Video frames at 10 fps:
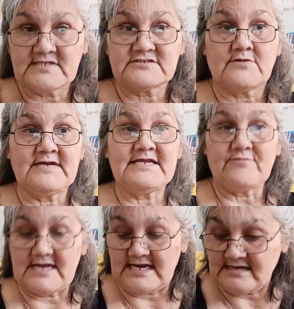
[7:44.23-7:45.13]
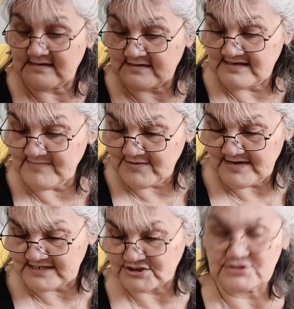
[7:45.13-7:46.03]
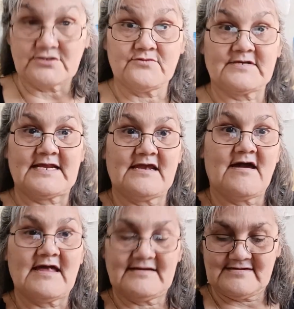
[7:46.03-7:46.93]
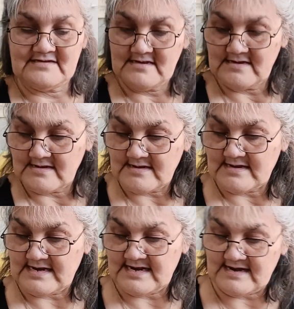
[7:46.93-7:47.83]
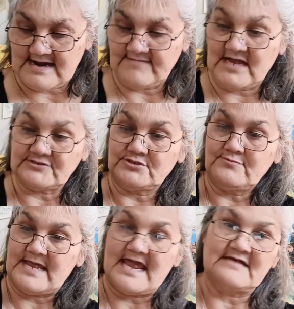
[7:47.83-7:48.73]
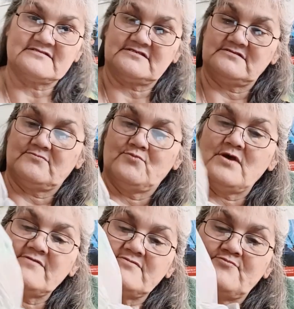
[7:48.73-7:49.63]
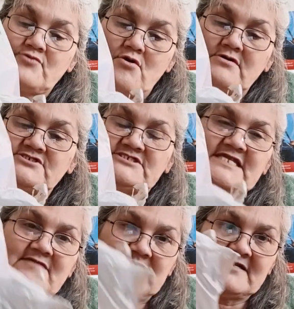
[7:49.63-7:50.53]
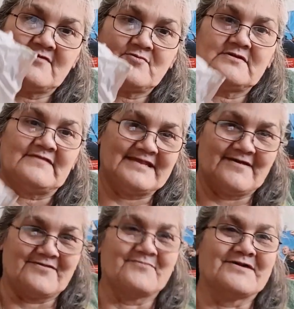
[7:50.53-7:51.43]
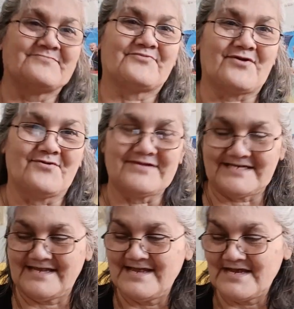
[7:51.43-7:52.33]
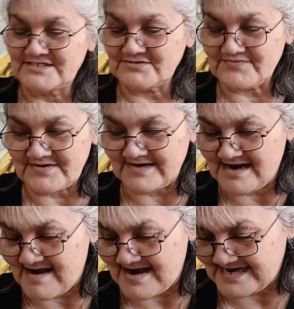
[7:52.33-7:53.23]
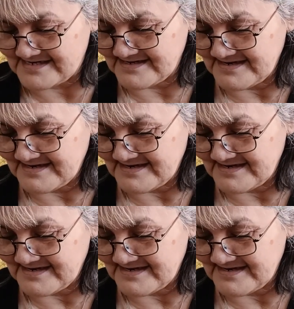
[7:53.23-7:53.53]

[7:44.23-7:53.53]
So anyway, let me go ahead and show you what I got. And I've got 2 bags. One of them broke, and she gave me another one, and the other one broke. She was very kind.